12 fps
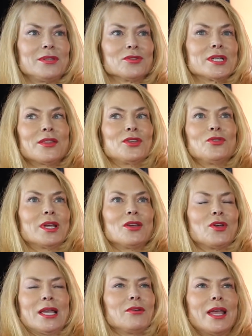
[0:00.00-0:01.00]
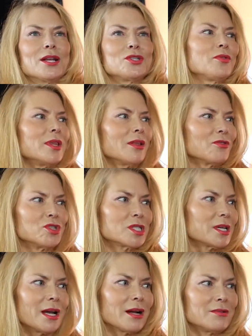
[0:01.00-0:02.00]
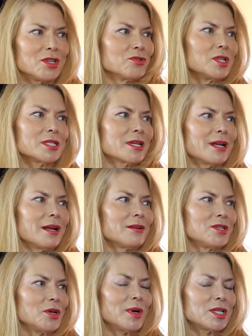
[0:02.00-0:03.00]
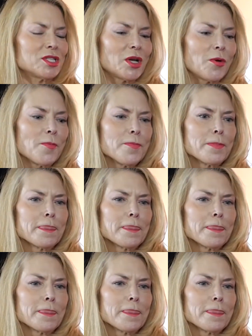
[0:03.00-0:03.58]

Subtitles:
anything. They're just gonna do it. So,